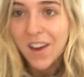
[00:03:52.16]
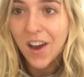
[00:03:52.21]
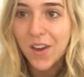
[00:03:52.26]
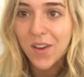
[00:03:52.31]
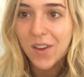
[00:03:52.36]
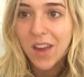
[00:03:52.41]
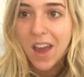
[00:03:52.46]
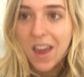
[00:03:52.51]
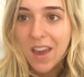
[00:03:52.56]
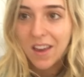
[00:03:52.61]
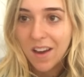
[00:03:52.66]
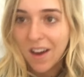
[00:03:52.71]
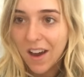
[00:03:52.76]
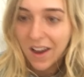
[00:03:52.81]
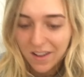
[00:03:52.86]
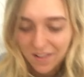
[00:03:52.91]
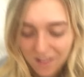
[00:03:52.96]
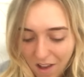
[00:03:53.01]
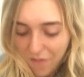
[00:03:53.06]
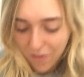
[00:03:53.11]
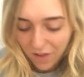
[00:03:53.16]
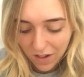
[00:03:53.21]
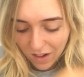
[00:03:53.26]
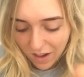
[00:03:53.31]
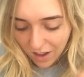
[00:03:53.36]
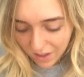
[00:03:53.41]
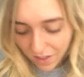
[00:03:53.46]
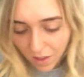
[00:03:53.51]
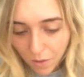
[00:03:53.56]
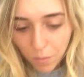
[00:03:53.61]
Okay, guys, I feel
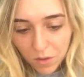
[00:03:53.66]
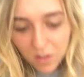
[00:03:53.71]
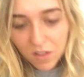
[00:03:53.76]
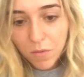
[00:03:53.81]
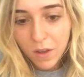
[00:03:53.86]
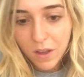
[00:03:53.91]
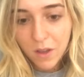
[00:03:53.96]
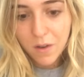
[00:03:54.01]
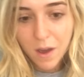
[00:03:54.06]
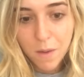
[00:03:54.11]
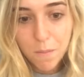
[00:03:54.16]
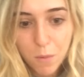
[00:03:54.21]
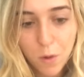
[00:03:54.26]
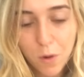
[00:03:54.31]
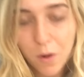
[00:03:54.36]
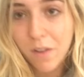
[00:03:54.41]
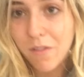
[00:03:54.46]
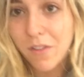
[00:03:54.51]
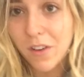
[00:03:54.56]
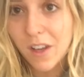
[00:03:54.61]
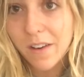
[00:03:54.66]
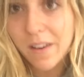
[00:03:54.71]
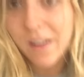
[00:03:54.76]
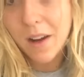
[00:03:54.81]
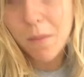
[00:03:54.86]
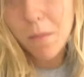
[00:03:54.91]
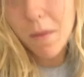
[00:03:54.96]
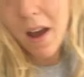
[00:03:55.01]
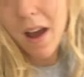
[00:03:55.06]
like that must have been quite boring for you, and I'm